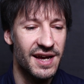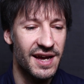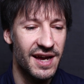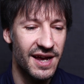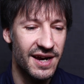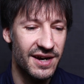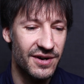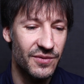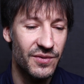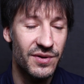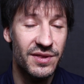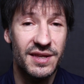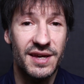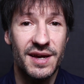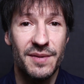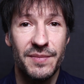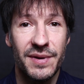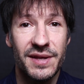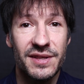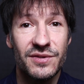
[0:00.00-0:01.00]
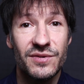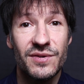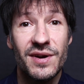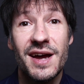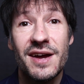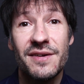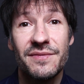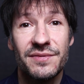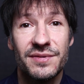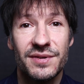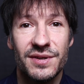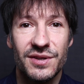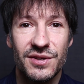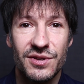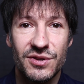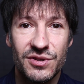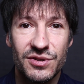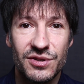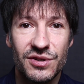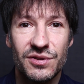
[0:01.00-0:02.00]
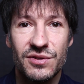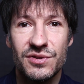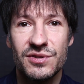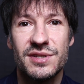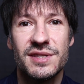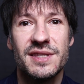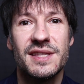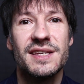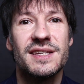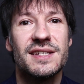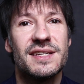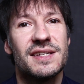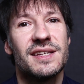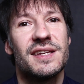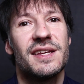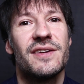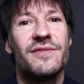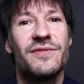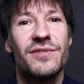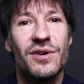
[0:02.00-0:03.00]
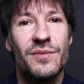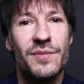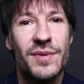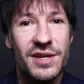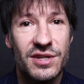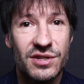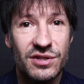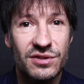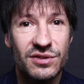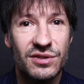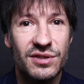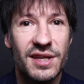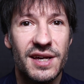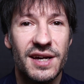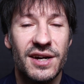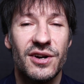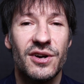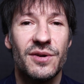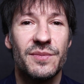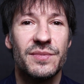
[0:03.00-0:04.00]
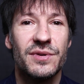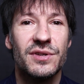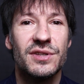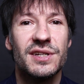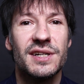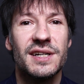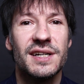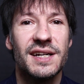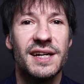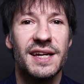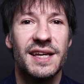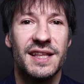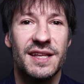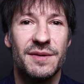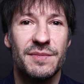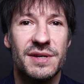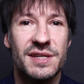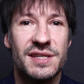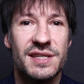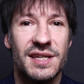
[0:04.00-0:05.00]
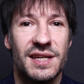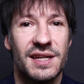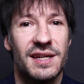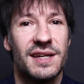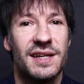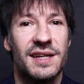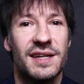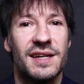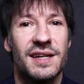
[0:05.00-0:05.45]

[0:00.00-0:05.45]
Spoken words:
and with a pen drive, you introduce this information to the computer in the machine.